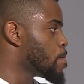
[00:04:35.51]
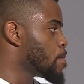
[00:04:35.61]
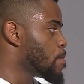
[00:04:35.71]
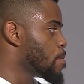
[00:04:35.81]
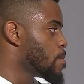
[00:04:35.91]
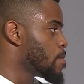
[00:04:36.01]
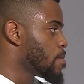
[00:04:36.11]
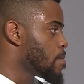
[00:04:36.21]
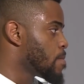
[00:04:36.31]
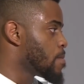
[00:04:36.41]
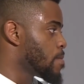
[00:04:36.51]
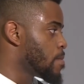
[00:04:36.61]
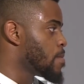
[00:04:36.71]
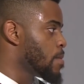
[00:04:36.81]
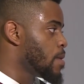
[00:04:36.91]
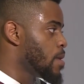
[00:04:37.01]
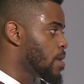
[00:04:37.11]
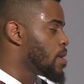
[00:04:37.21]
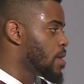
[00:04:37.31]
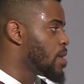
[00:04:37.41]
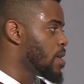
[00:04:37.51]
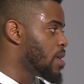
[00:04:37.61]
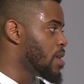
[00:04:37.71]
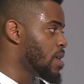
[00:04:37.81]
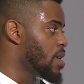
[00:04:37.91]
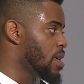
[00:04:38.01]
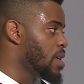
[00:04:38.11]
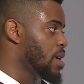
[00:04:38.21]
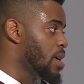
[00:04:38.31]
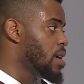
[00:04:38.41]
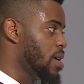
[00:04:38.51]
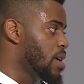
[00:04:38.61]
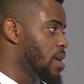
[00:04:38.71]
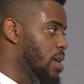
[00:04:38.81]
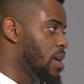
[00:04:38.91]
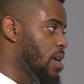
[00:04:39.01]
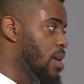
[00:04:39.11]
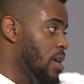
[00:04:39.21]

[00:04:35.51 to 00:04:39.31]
Because I think Clemens had to deal with that a little bit last year. I mean, how, how much of a jump is that to go from